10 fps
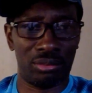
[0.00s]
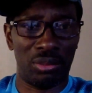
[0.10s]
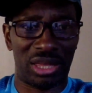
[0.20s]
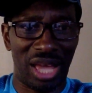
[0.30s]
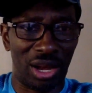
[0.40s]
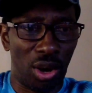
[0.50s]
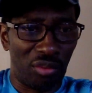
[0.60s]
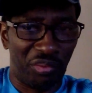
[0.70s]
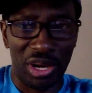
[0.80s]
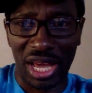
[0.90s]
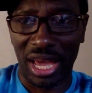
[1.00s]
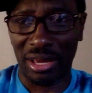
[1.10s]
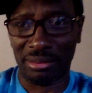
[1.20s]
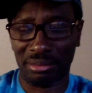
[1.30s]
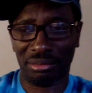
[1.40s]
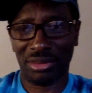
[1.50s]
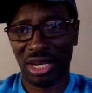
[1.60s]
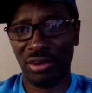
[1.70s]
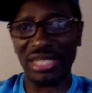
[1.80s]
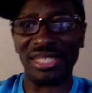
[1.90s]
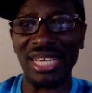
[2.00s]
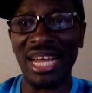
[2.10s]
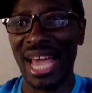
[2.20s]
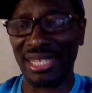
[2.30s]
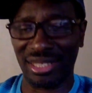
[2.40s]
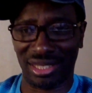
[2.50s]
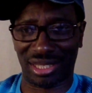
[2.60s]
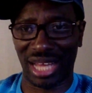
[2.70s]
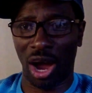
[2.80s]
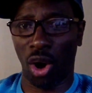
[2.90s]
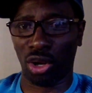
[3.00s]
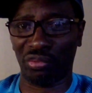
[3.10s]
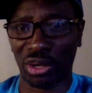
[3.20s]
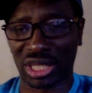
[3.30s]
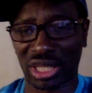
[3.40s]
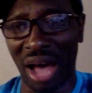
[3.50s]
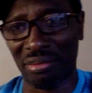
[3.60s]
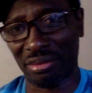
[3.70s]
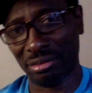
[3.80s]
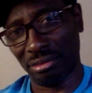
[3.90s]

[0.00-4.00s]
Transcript: we thank God for the resilience that all of us have.